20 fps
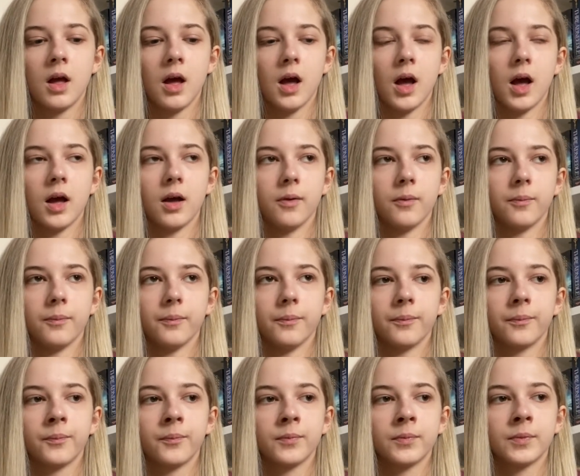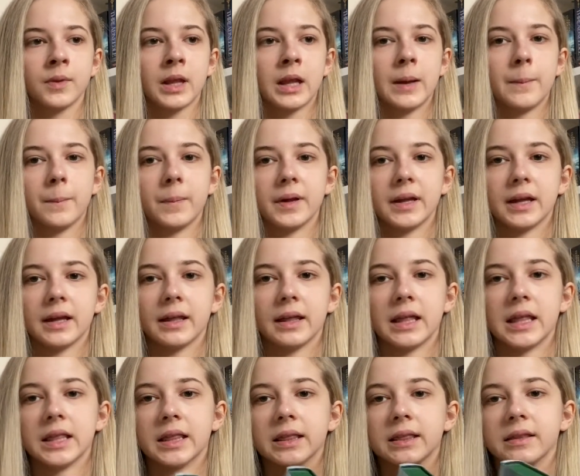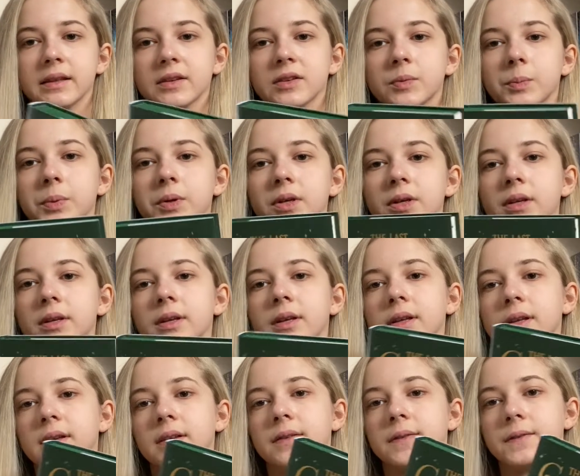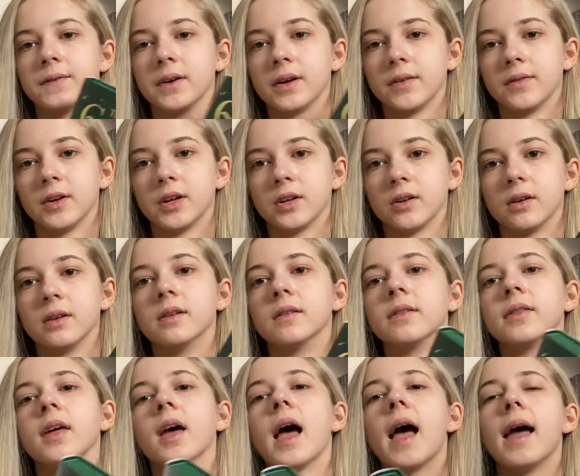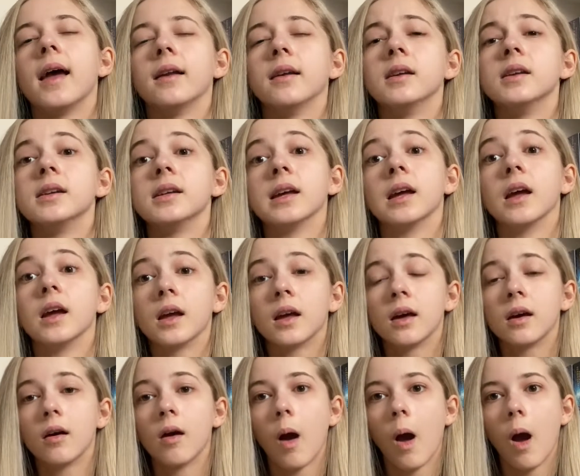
But yeah, this book is very, very good. The ending